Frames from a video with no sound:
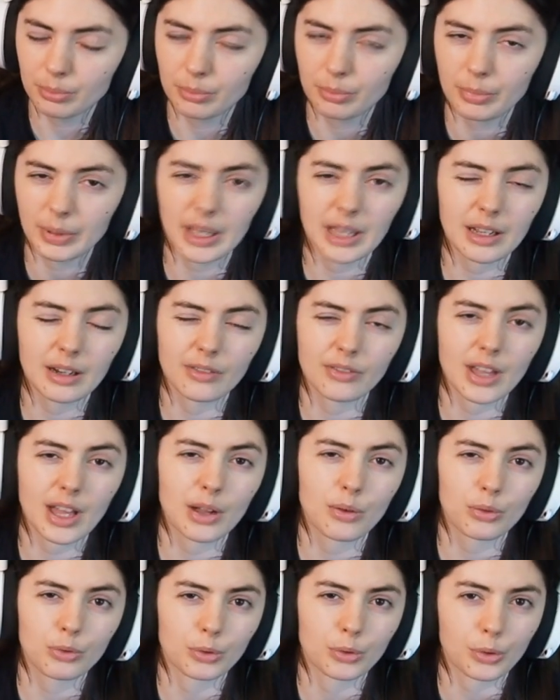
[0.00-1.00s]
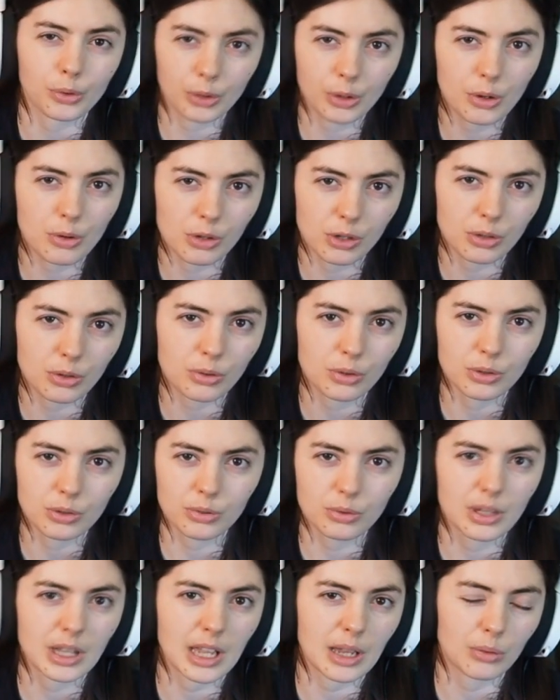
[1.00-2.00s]
bit of that through Grogu,
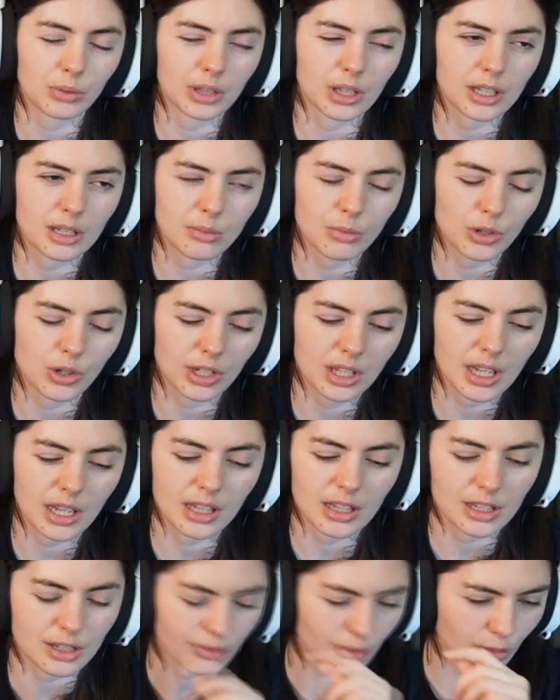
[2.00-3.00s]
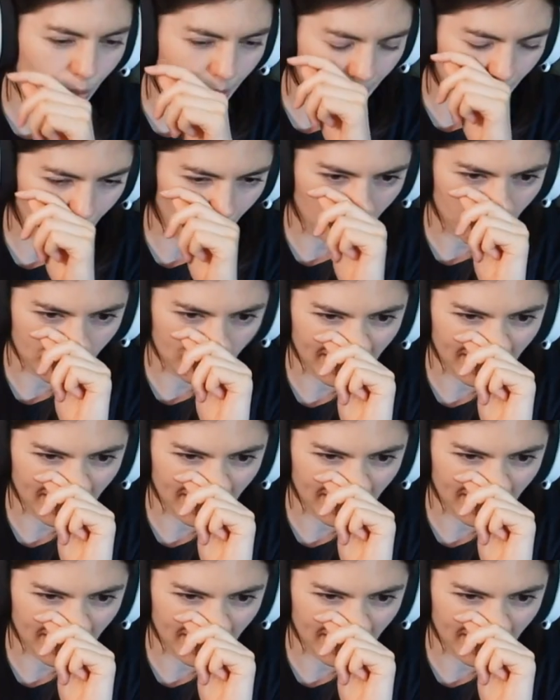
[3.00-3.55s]
who can't really communicate his full story.